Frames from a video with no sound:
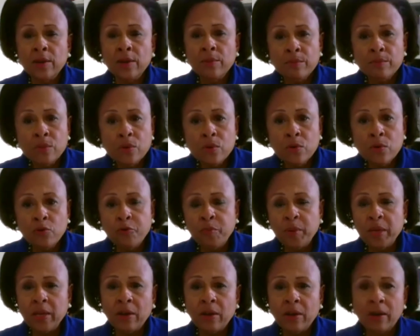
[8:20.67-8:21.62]
move
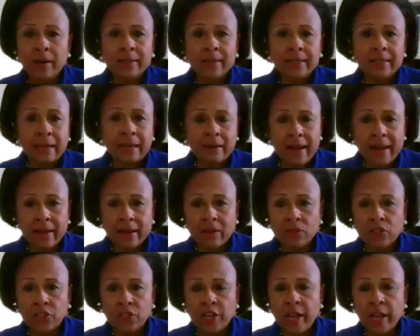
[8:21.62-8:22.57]
beyond our
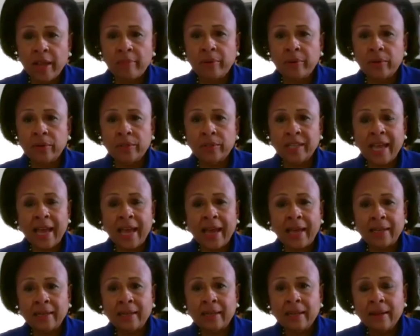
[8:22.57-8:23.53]
echo chambers
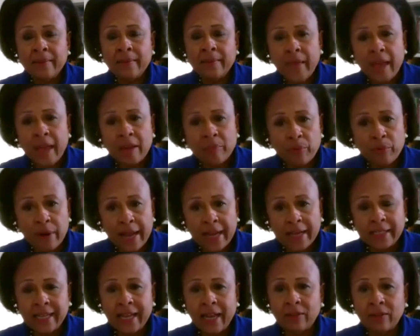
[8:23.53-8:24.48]
and
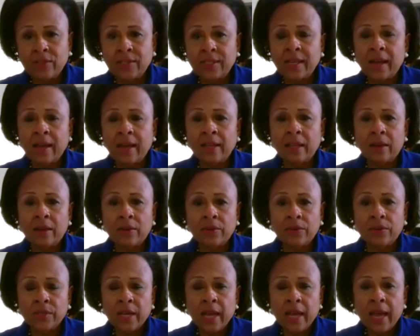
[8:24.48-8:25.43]
break down
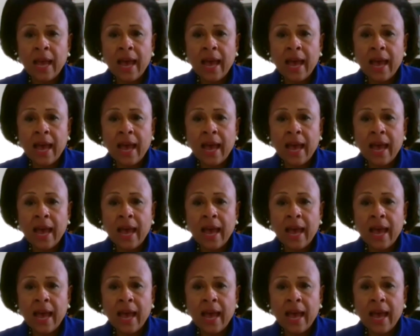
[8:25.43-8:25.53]
silos.